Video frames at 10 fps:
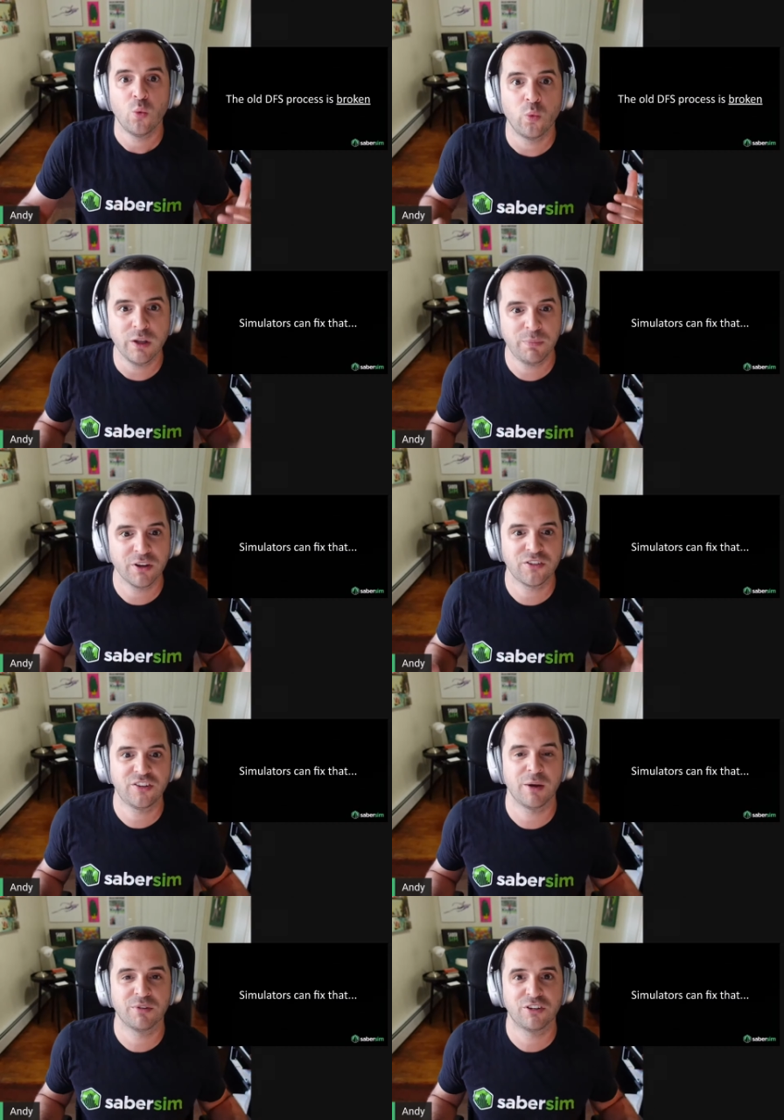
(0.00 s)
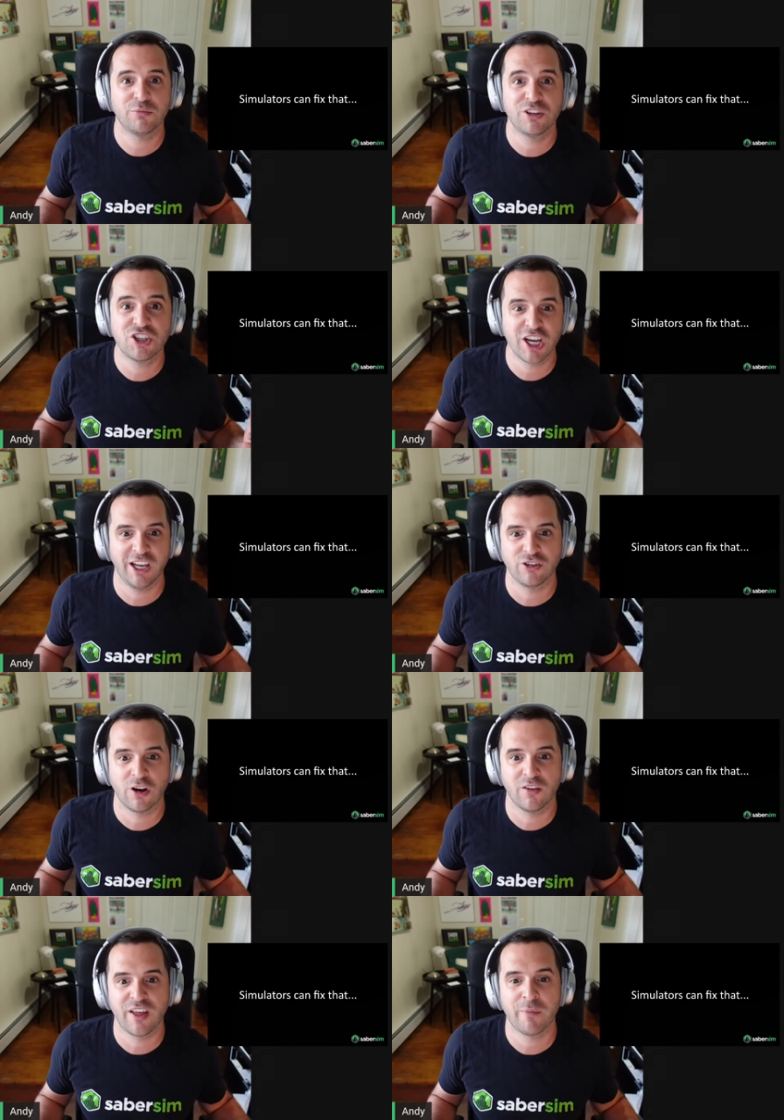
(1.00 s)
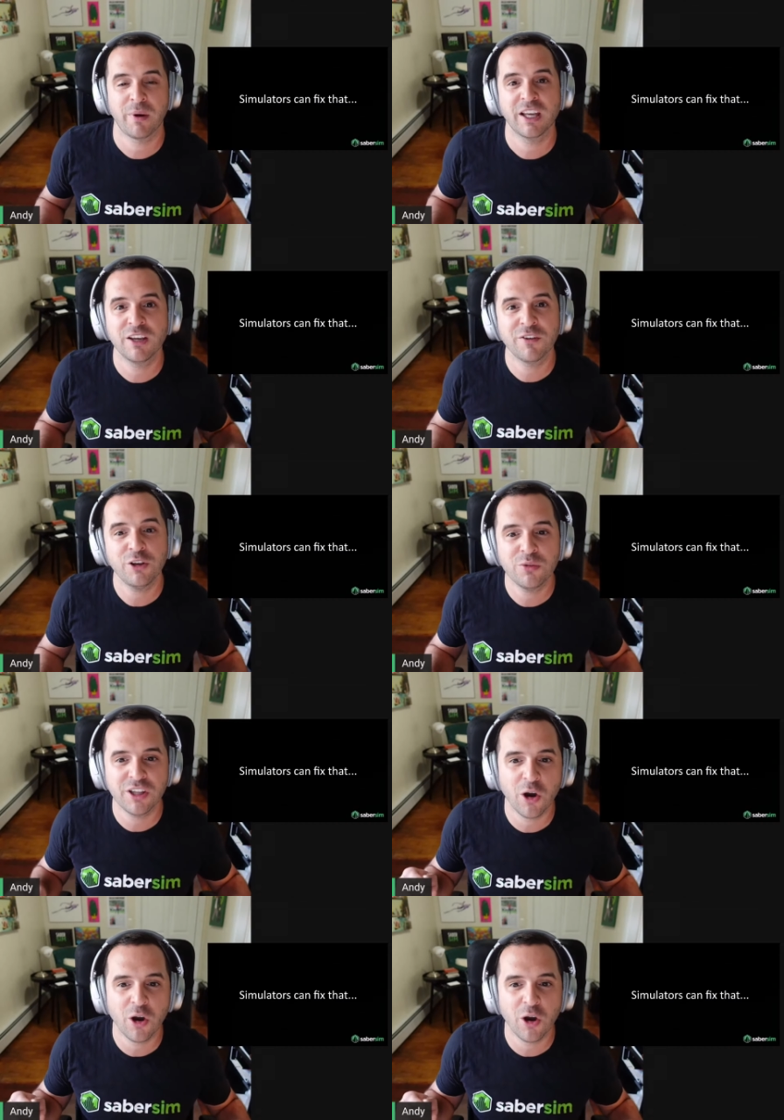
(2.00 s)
We built SaberSim to change all of that by giving you the